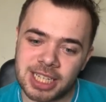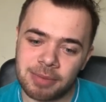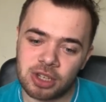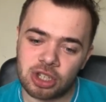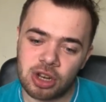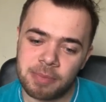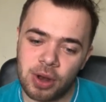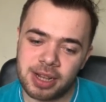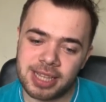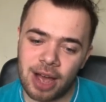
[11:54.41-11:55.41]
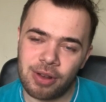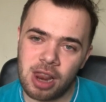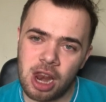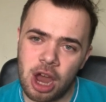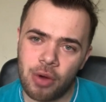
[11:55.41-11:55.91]
I'm just going to put it down in
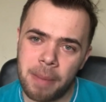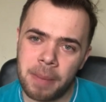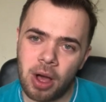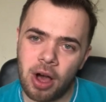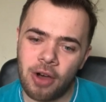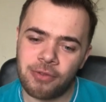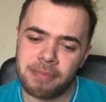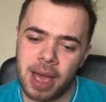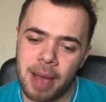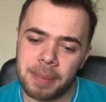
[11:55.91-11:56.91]
the lower part of meh.